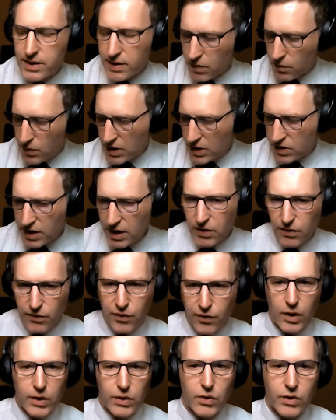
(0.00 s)
And when you say you're
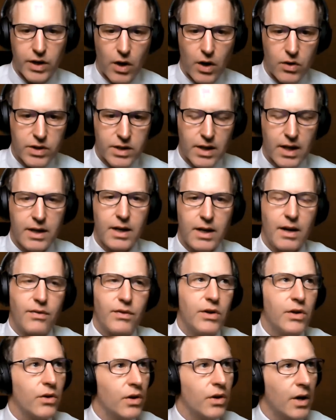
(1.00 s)
following your nose,
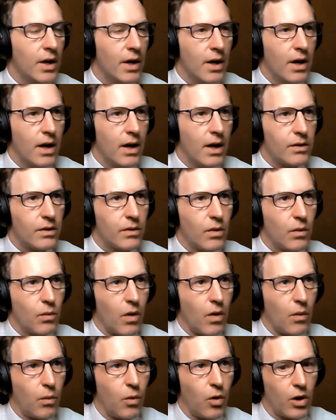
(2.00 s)
have you,
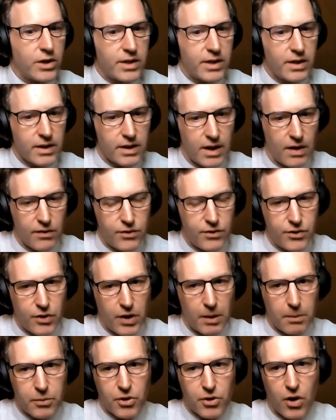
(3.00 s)
what kind of
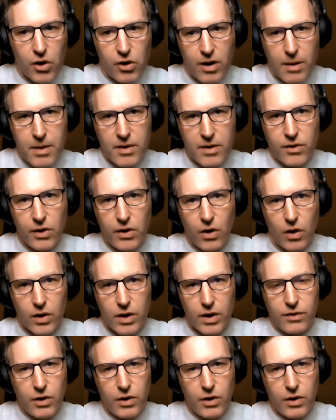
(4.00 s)
drill program have you got?